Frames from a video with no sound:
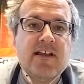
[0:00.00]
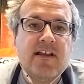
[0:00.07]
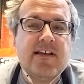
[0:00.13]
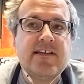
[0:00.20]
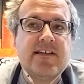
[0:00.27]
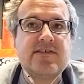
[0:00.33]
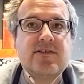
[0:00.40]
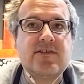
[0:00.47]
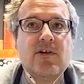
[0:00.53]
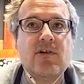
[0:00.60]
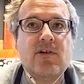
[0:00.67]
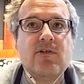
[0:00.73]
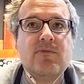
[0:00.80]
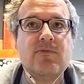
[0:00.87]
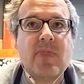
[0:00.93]
And
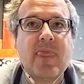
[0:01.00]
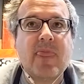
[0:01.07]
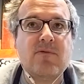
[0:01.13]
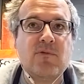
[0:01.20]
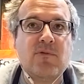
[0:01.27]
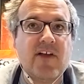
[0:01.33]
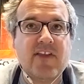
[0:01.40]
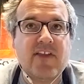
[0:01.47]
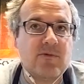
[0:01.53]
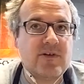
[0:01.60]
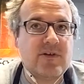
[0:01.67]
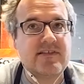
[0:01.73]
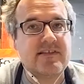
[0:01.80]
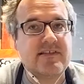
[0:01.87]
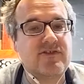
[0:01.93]
so while that
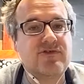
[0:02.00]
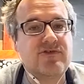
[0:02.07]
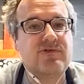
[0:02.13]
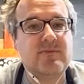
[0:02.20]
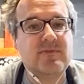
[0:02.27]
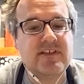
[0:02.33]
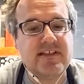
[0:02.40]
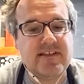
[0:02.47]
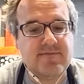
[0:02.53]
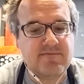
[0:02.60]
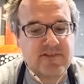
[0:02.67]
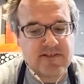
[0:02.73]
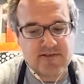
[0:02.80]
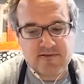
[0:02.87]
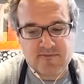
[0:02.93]
was an extremely,
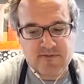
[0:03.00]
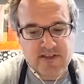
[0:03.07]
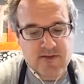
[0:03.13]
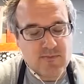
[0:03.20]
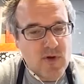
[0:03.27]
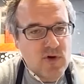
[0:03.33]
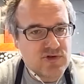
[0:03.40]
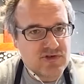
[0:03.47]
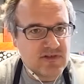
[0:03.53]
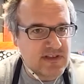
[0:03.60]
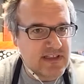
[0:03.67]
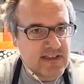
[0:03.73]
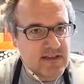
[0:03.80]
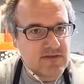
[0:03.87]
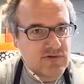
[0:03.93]
you know,
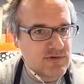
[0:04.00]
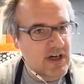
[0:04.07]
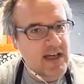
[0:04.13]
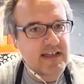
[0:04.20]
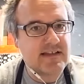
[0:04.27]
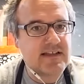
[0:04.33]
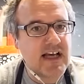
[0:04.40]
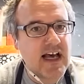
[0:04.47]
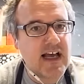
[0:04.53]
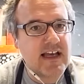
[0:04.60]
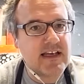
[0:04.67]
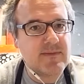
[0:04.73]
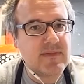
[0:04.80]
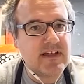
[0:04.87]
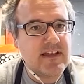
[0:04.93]
emotionally trying
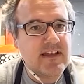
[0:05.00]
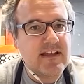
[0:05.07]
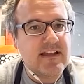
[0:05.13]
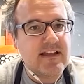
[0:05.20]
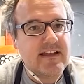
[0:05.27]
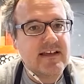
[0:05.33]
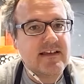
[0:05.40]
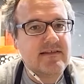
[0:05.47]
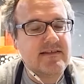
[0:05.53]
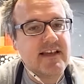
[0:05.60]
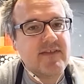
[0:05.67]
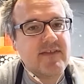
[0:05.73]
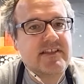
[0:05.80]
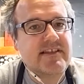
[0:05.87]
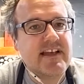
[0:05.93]
time and
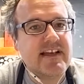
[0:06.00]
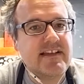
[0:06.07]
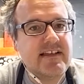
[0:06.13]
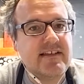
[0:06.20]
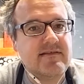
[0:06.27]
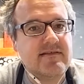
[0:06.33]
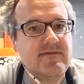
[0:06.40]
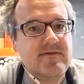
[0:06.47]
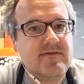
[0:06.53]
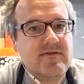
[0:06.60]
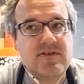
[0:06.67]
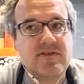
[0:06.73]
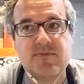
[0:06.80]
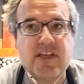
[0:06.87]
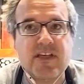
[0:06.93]
devastating
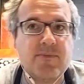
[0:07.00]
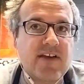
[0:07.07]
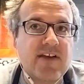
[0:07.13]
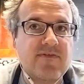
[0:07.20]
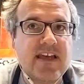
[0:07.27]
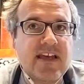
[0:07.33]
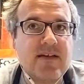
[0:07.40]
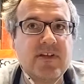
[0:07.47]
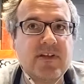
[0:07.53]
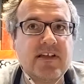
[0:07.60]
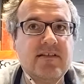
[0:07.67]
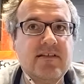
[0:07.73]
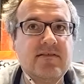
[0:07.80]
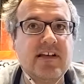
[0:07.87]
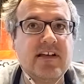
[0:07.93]
to me and my
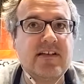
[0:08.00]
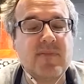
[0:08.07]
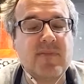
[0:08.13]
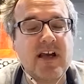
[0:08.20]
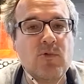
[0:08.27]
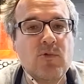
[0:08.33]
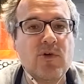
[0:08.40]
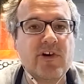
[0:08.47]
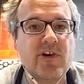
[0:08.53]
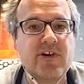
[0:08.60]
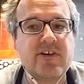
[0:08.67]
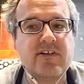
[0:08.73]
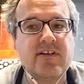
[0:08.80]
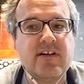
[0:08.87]
family, like my work,